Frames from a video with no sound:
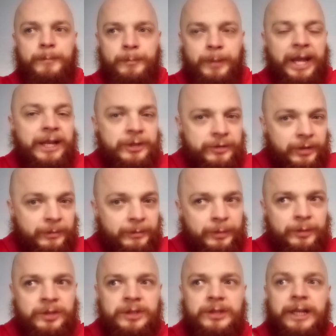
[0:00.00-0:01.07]
best
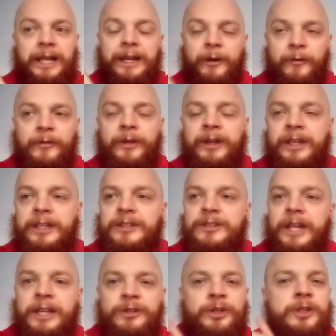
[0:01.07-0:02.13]
Rumbles, and I think
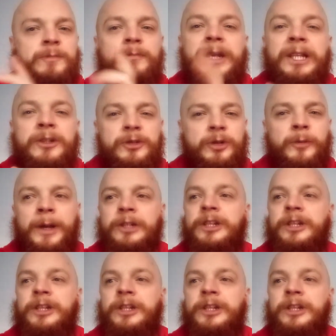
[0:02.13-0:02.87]
it just means so much.